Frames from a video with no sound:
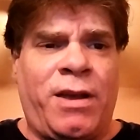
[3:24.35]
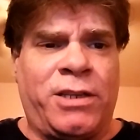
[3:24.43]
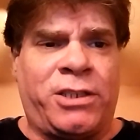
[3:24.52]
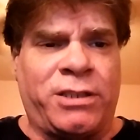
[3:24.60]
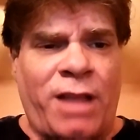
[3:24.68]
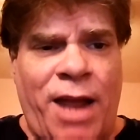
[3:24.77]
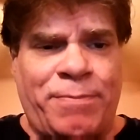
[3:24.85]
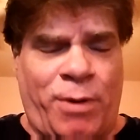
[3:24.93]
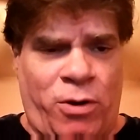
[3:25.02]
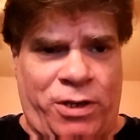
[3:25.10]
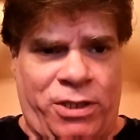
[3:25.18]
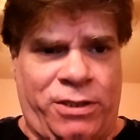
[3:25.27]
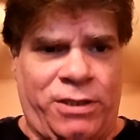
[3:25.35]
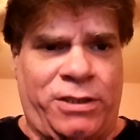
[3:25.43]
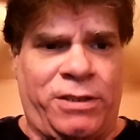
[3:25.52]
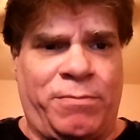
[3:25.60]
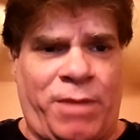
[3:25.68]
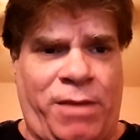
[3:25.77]
slot
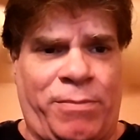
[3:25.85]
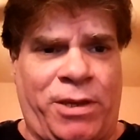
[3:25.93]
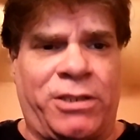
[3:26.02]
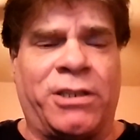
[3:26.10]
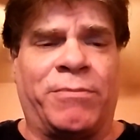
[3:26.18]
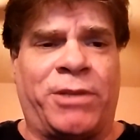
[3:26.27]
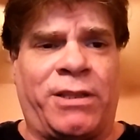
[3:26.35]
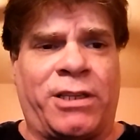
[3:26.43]
bonuses may be something